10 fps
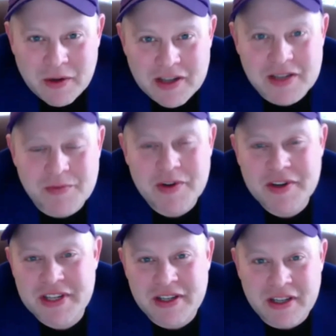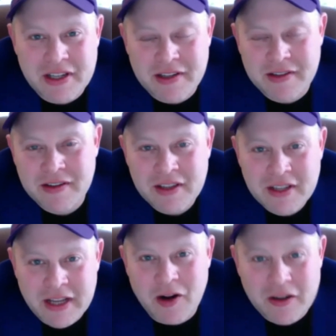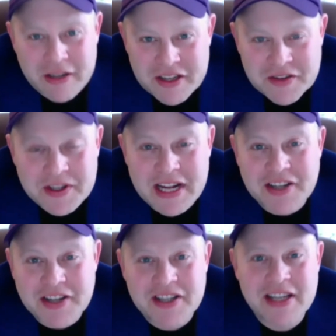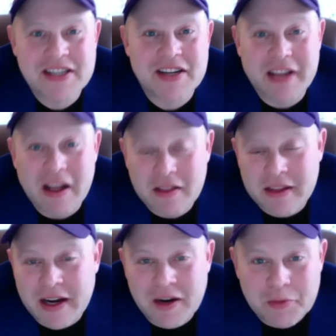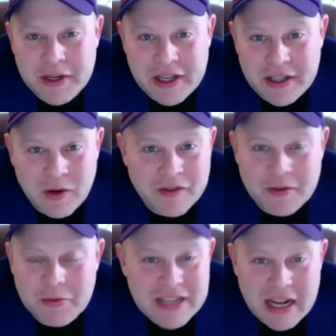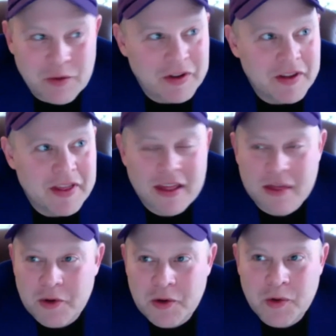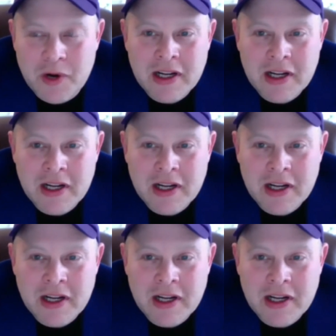customers in all industries, not just necessarily healthcare, but everybody's got to really think through a